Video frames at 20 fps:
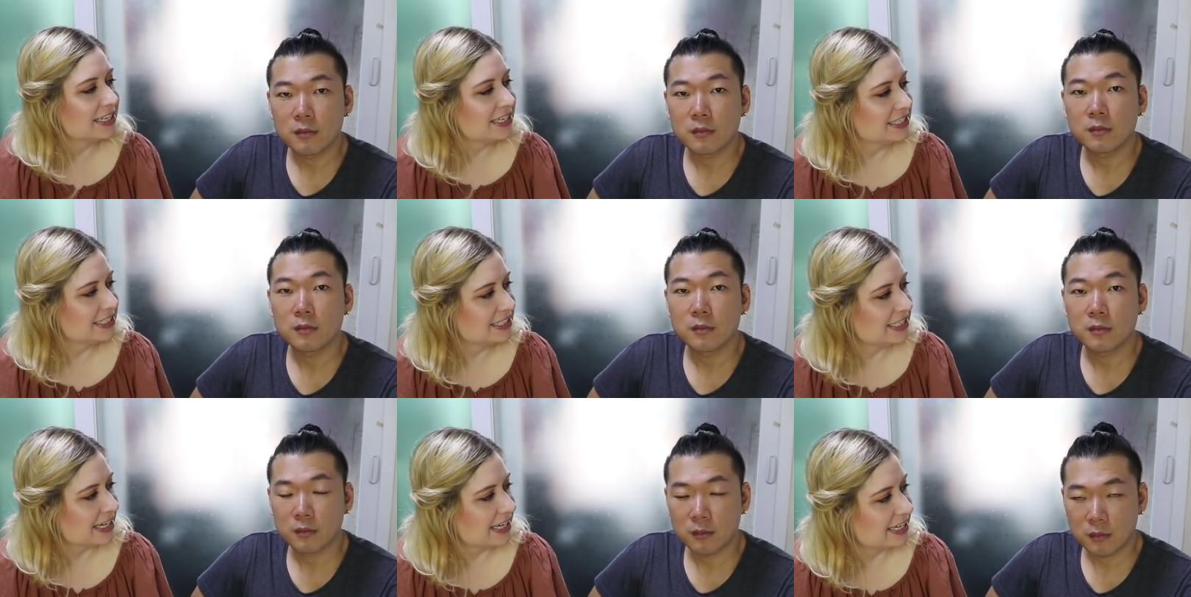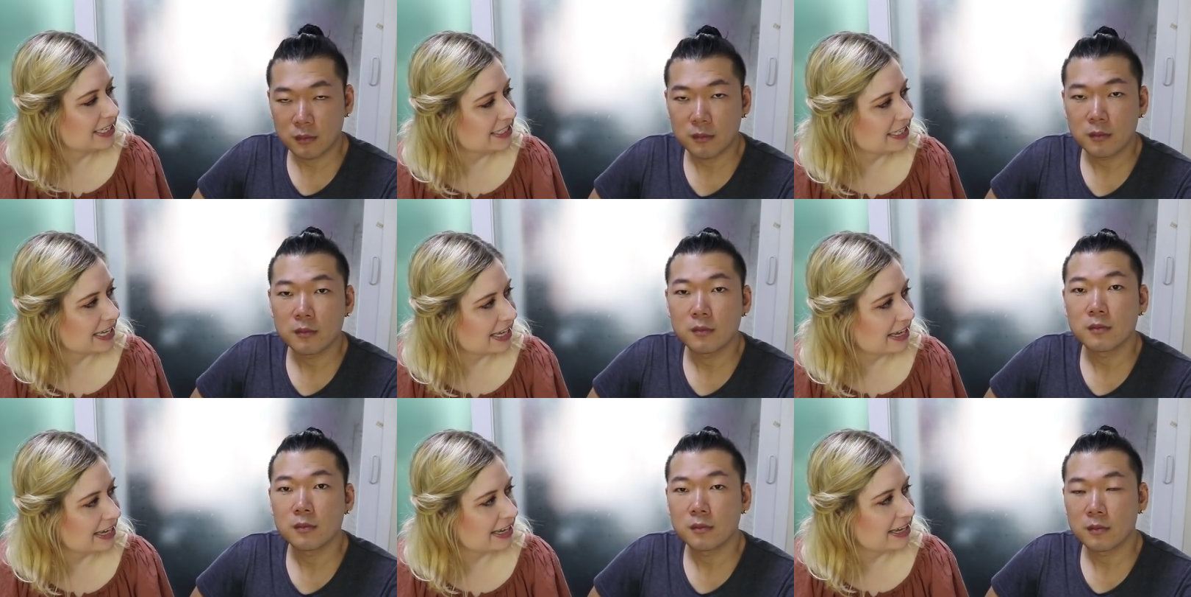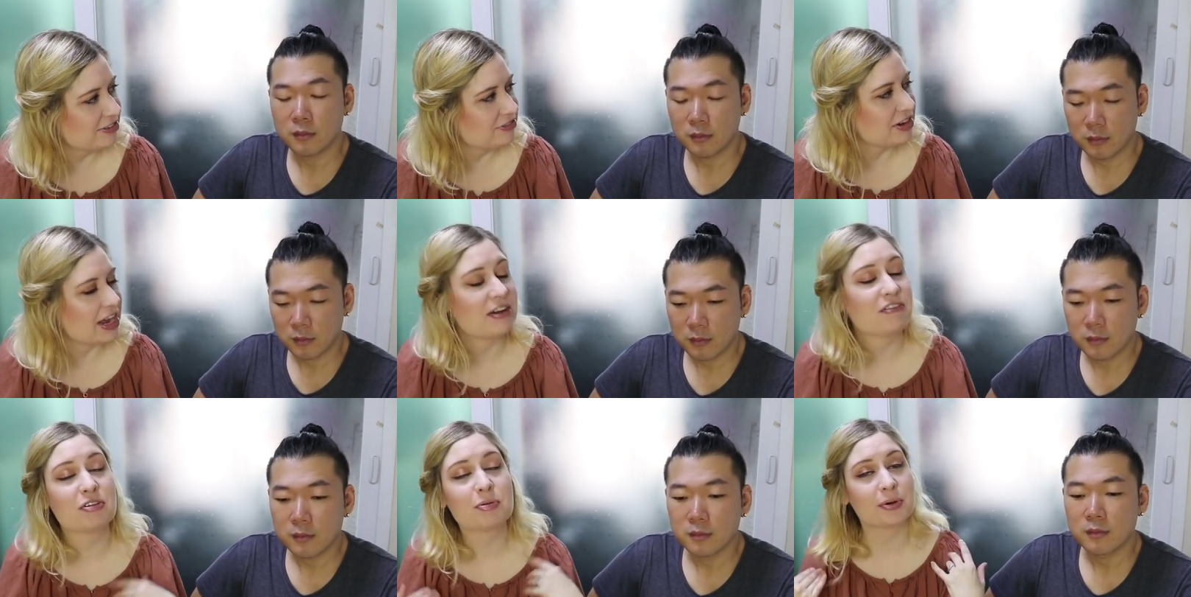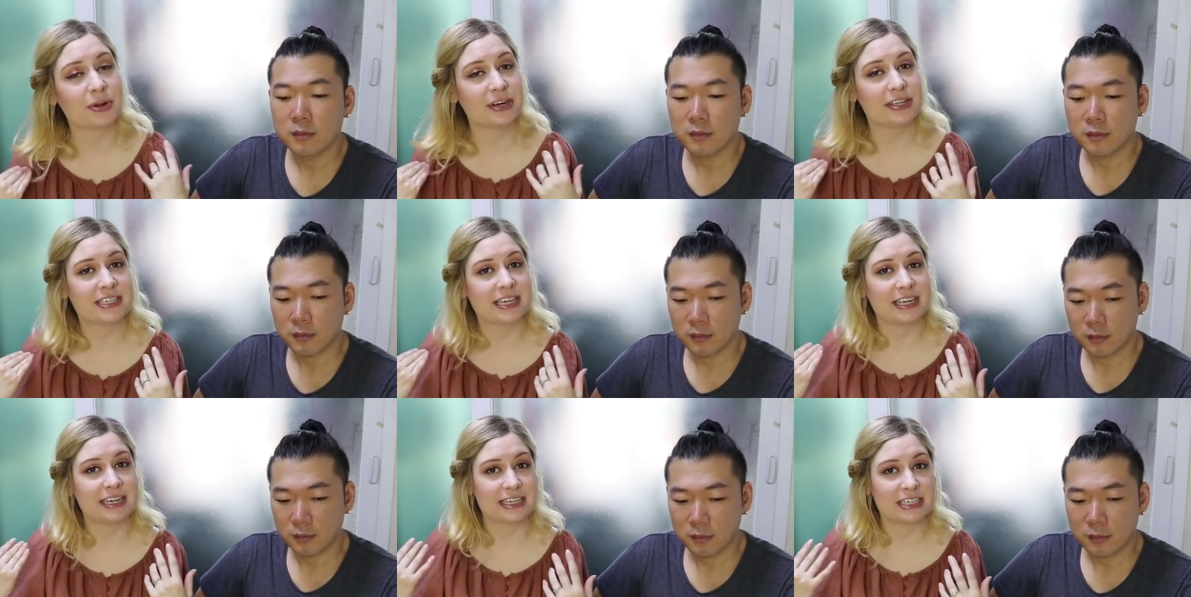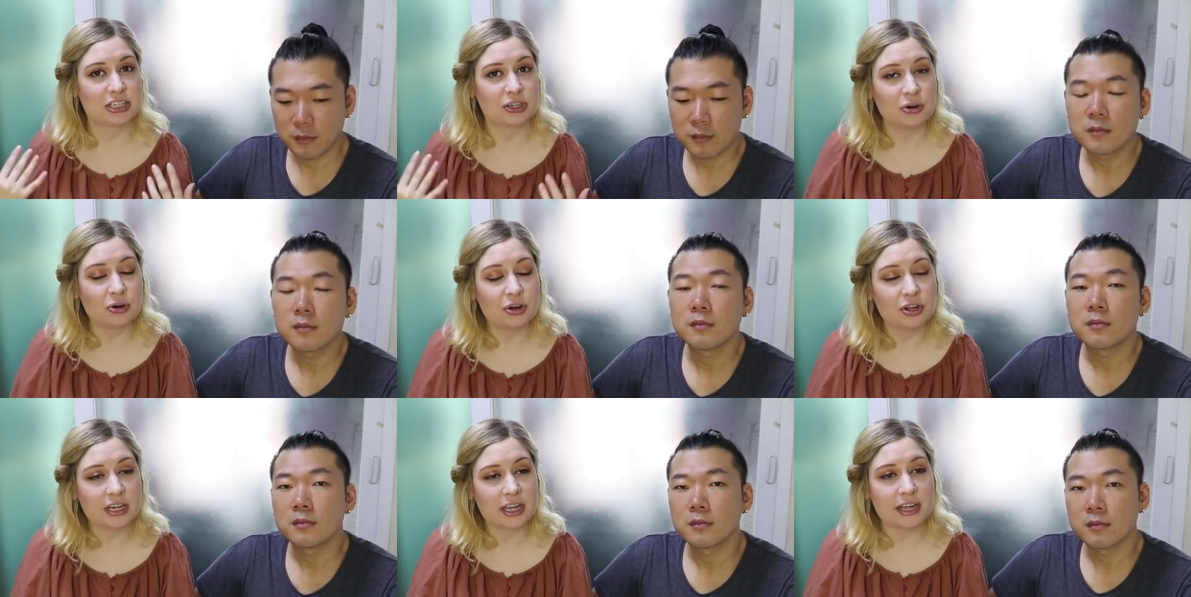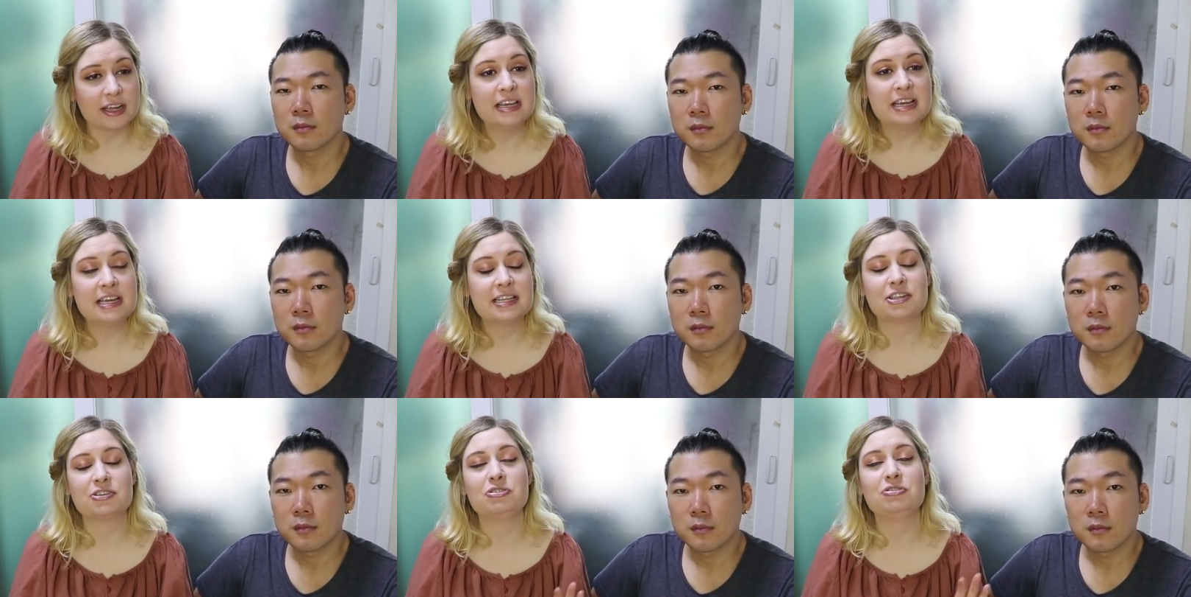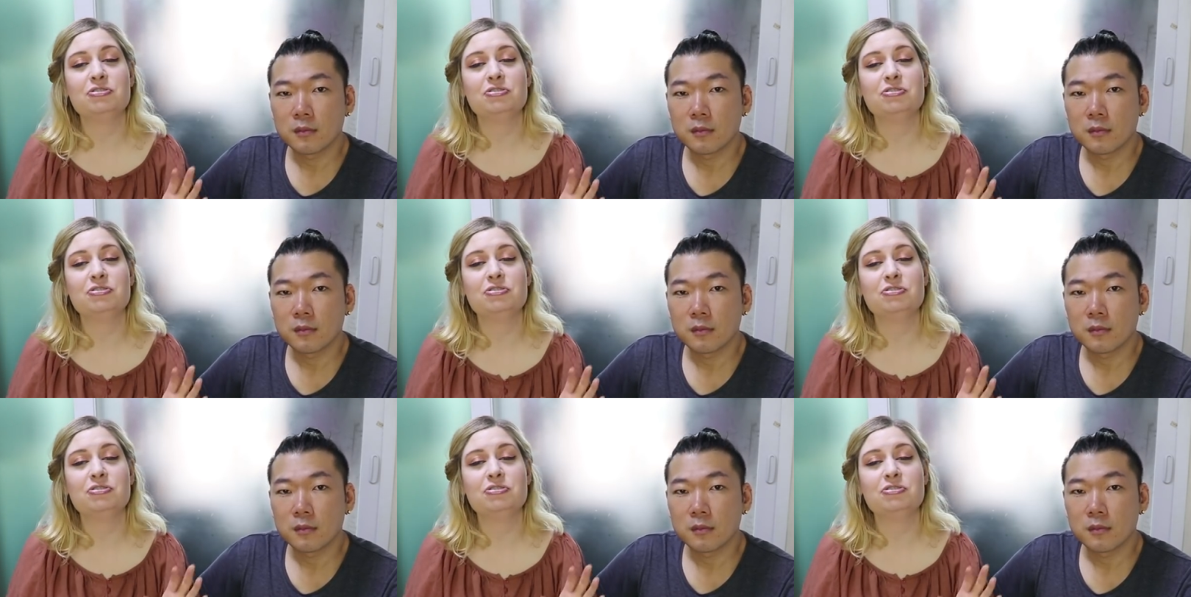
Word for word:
Speaker 1: these days have. Everybody's getting taller. So